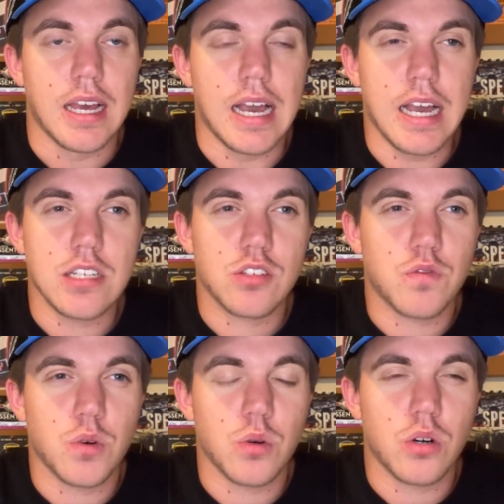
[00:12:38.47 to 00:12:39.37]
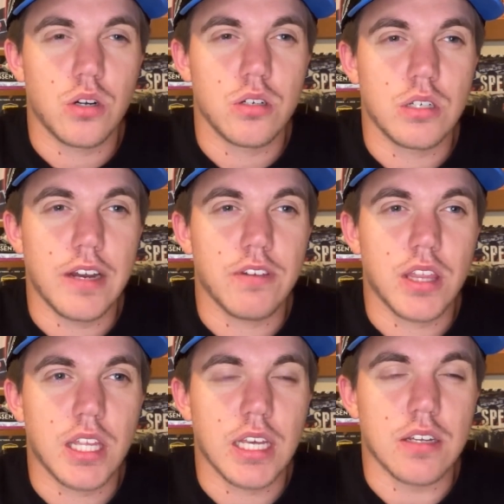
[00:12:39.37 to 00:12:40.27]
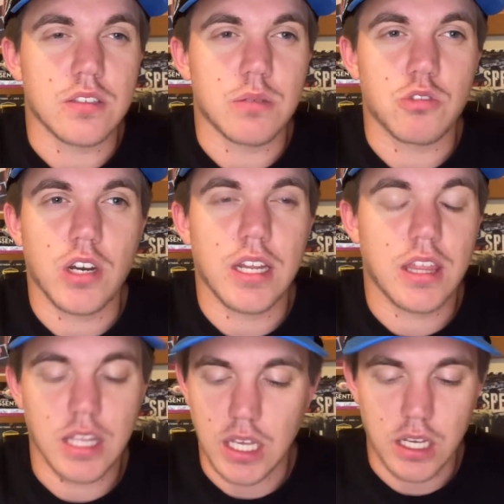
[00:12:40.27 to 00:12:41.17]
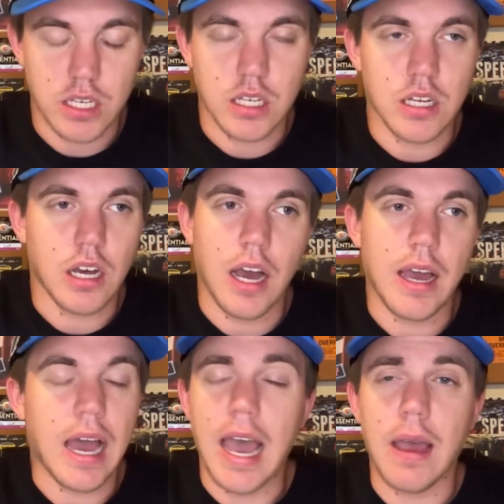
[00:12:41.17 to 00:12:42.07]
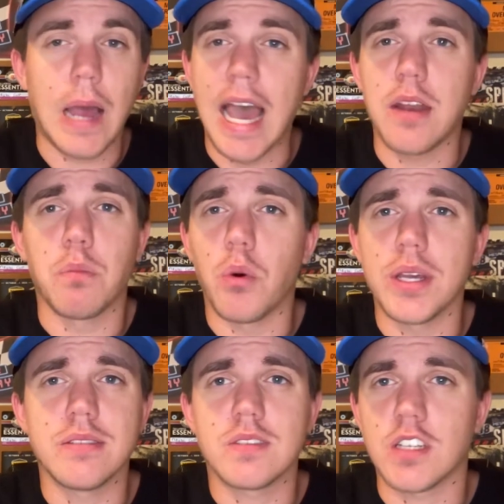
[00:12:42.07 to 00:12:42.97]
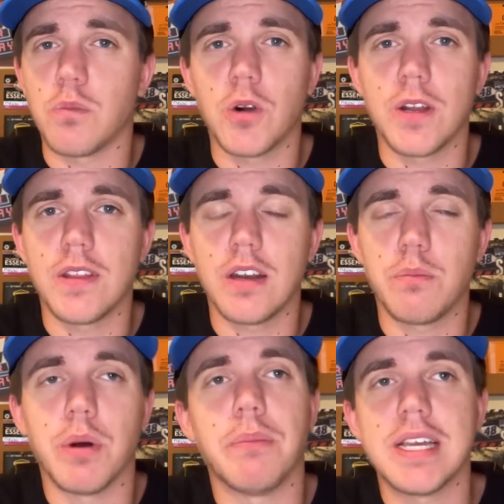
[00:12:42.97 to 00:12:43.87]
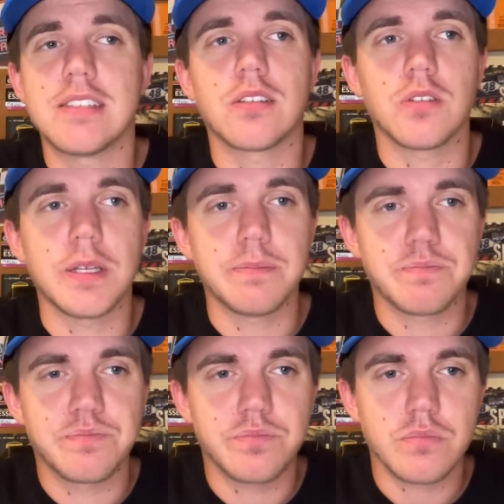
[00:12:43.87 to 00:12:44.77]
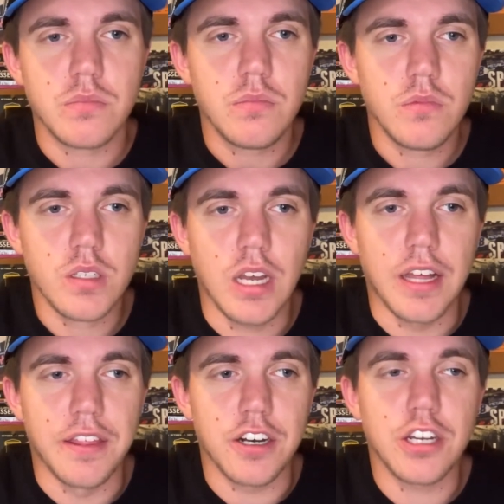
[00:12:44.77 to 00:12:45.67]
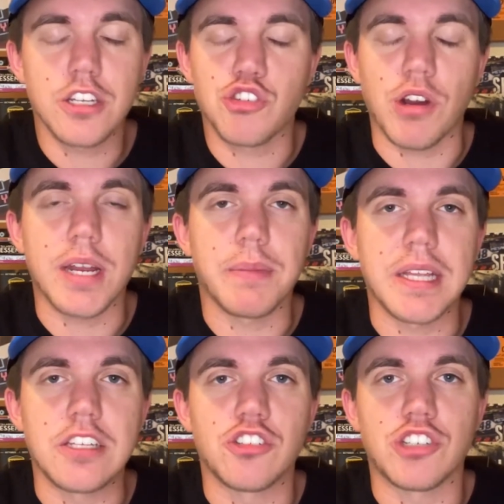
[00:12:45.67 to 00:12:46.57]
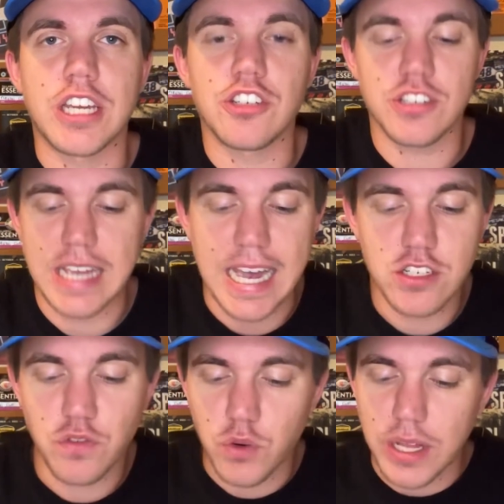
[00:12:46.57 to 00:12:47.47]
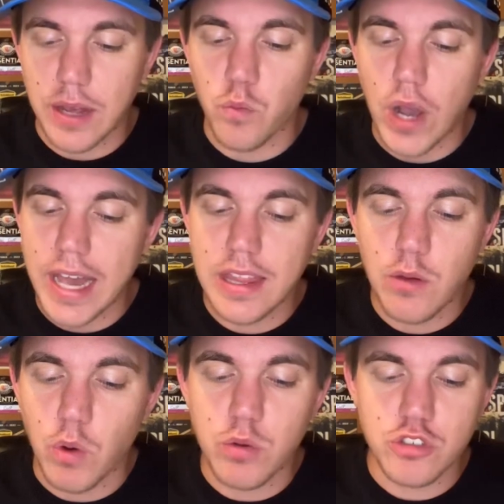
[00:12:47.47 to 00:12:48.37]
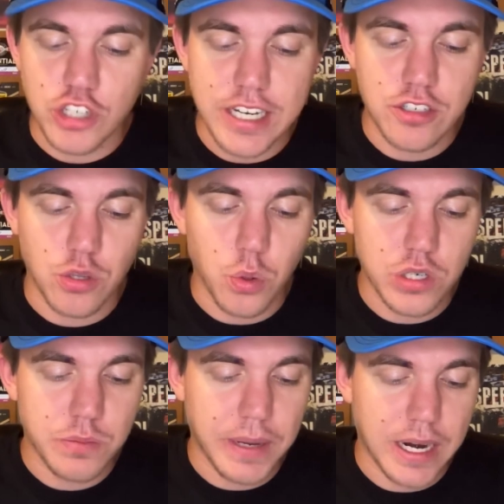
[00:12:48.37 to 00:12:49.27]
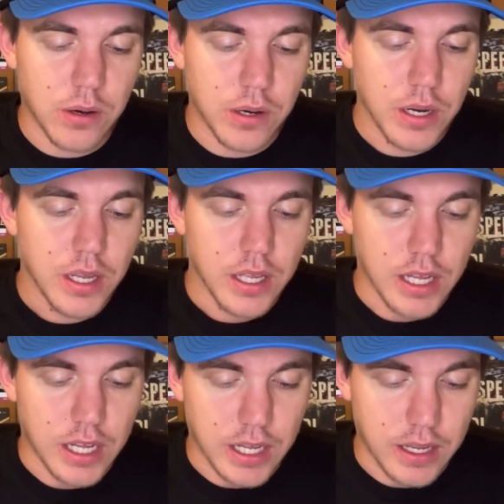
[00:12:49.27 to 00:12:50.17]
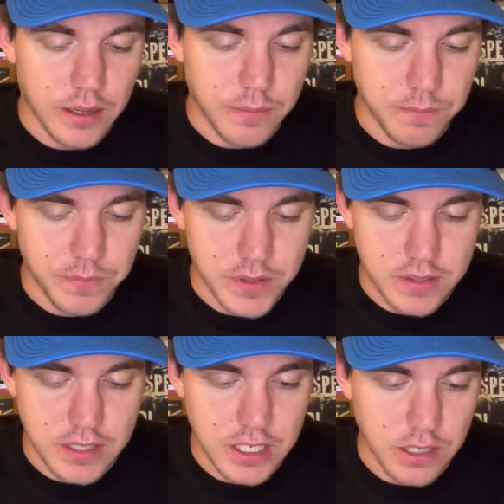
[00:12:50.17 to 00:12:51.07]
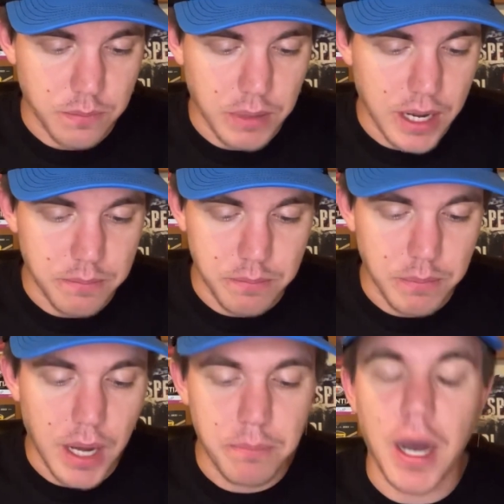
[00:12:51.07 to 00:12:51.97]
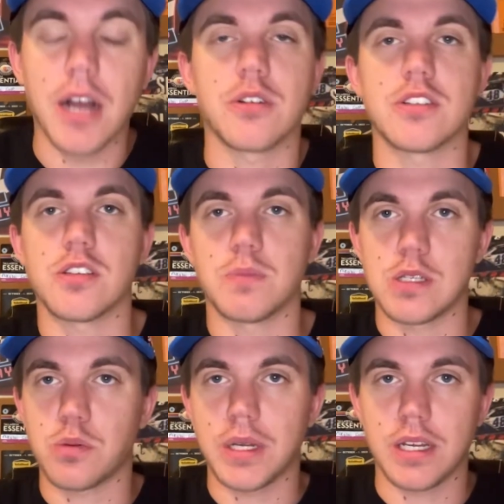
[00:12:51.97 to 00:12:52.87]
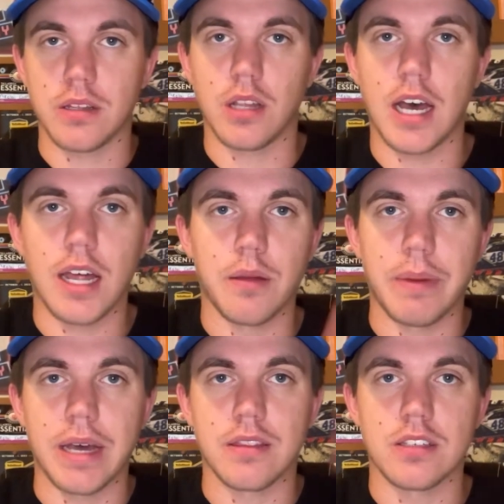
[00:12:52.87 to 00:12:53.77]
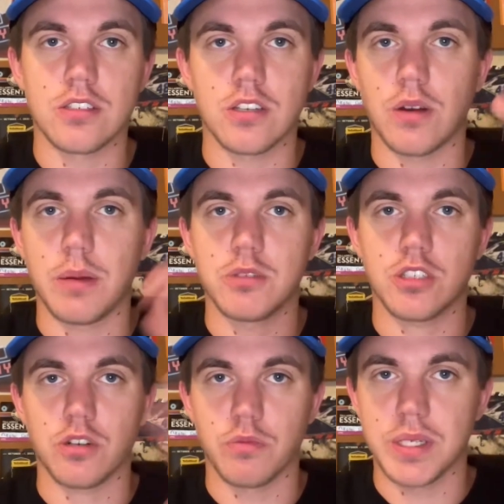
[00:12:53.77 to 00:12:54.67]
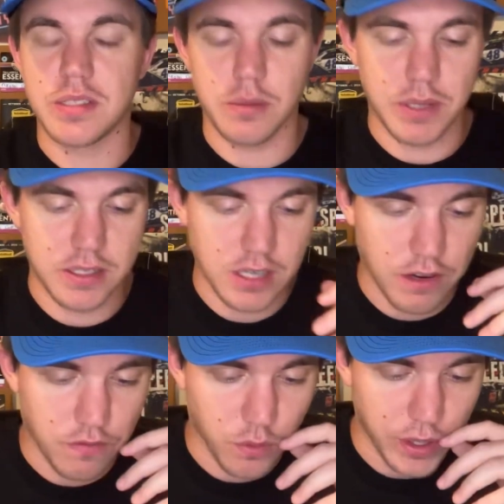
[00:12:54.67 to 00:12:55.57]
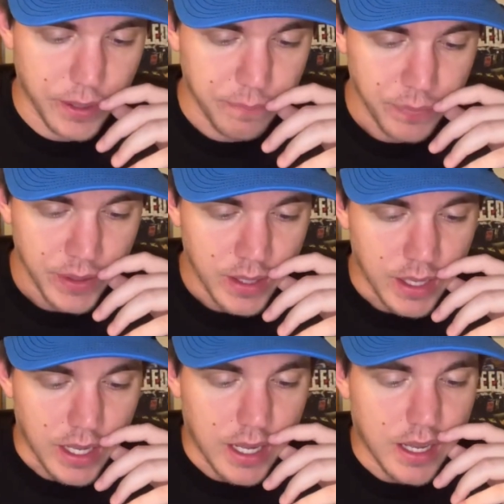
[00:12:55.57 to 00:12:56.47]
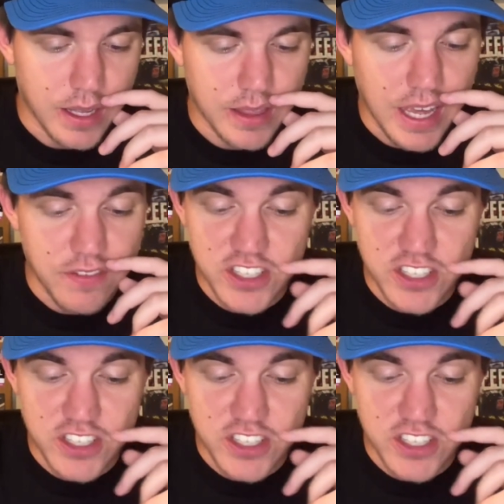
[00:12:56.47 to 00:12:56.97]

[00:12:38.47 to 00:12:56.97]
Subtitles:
as for everything else, I'm trying to think. I had a point somewhere in there, but basically, they're going to try to make these changes. As for, like, why they won't change the horsepower, let's see here. Bob Pockers has been tweeting a lot about this, so I'm just going to read some of these off for you. They have